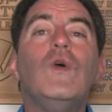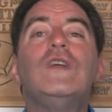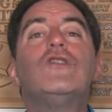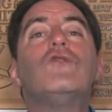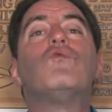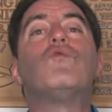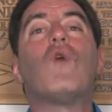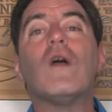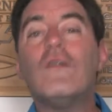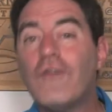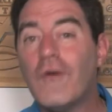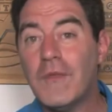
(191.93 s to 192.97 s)
we should
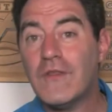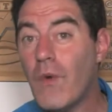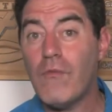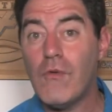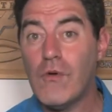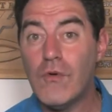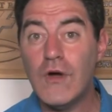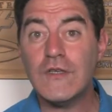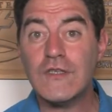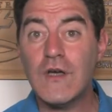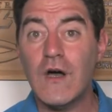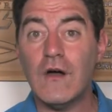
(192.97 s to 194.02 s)
run from it the way we would
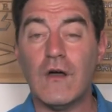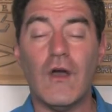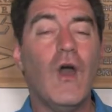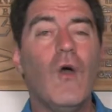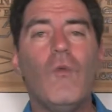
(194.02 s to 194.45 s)
a skunk.